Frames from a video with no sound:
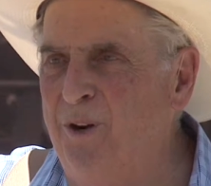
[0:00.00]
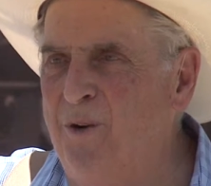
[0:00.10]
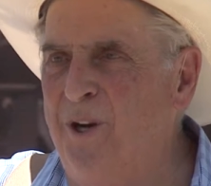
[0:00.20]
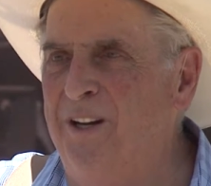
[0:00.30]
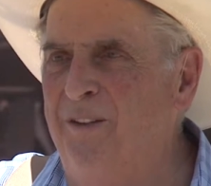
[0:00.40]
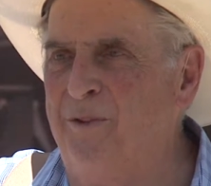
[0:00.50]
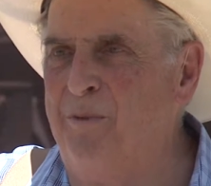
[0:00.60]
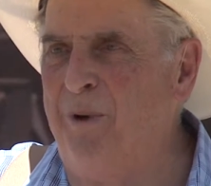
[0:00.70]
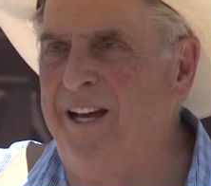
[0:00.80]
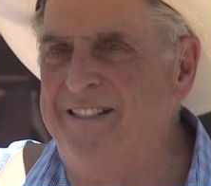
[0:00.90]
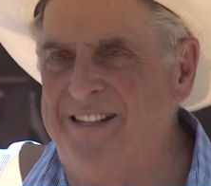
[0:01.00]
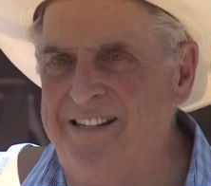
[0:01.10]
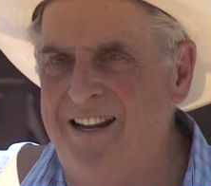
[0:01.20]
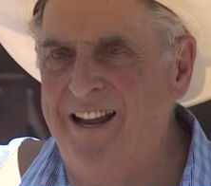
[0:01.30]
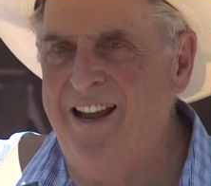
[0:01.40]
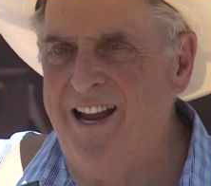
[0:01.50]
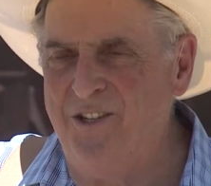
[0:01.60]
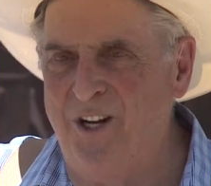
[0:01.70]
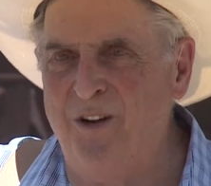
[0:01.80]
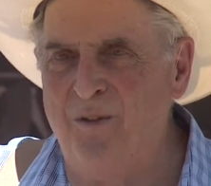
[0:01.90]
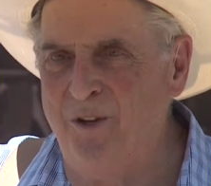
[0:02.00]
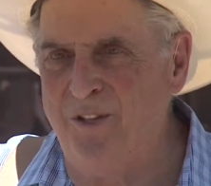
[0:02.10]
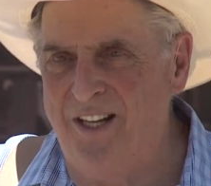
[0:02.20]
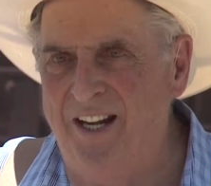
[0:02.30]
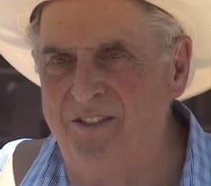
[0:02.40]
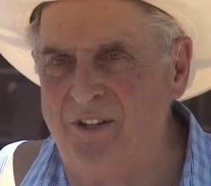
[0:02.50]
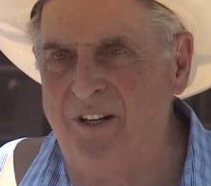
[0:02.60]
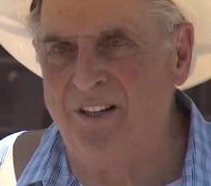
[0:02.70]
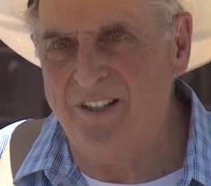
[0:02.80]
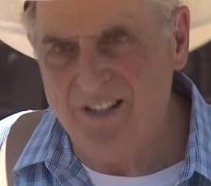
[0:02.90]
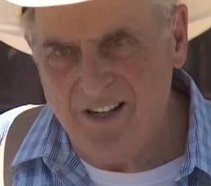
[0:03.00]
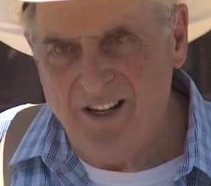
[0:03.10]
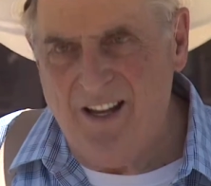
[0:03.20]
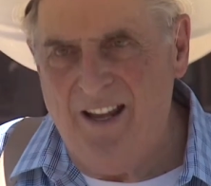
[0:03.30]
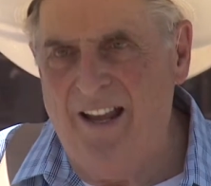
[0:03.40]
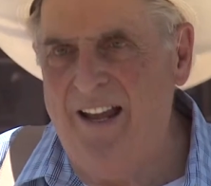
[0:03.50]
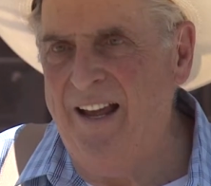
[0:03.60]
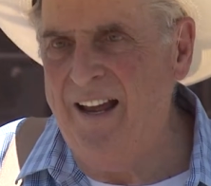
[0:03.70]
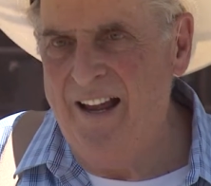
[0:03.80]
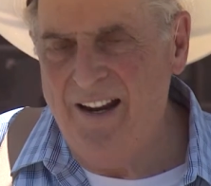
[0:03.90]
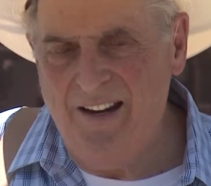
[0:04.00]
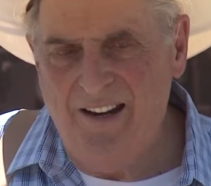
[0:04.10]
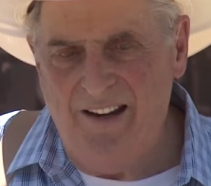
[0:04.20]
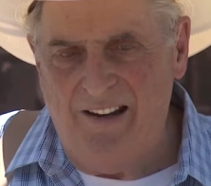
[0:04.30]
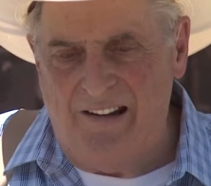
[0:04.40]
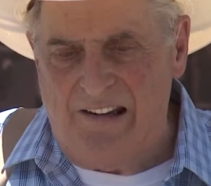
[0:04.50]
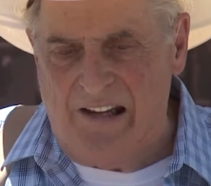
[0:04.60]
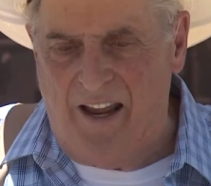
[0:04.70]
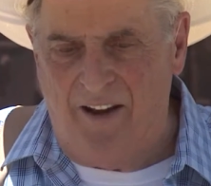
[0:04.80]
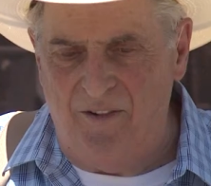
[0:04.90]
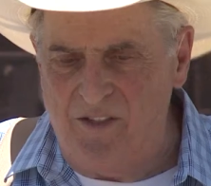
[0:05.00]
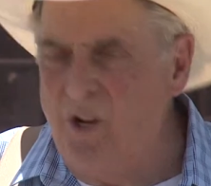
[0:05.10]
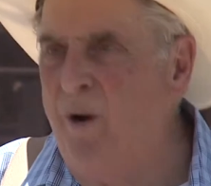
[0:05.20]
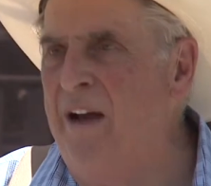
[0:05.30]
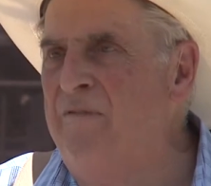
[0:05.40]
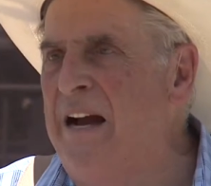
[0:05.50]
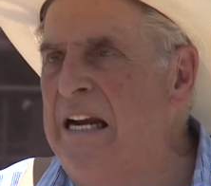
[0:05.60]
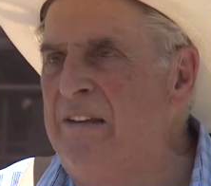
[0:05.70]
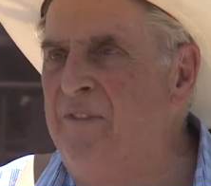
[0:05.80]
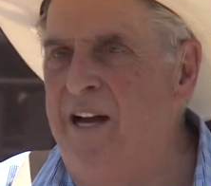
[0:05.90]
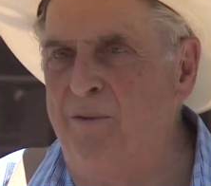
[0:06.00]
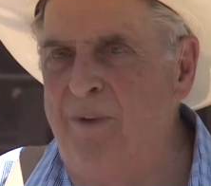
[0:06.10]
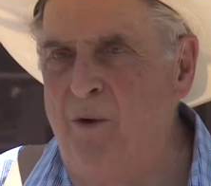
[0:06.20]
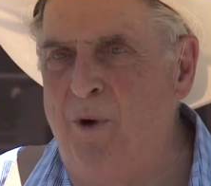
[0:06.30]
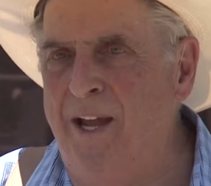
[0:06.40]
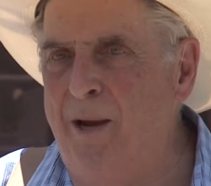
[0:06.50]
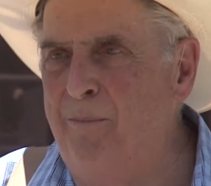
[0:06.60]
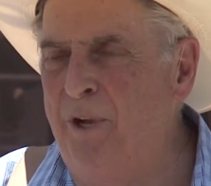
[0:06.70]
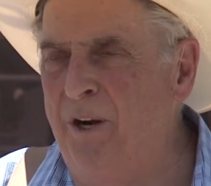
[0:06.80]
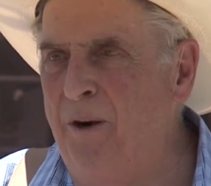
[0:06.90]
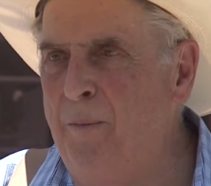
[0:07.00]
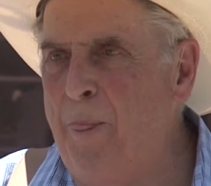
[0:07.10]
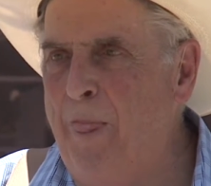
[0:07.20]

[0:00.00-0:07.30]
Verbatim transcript: going different places as you go through the desert. And, and so I finally found my way up here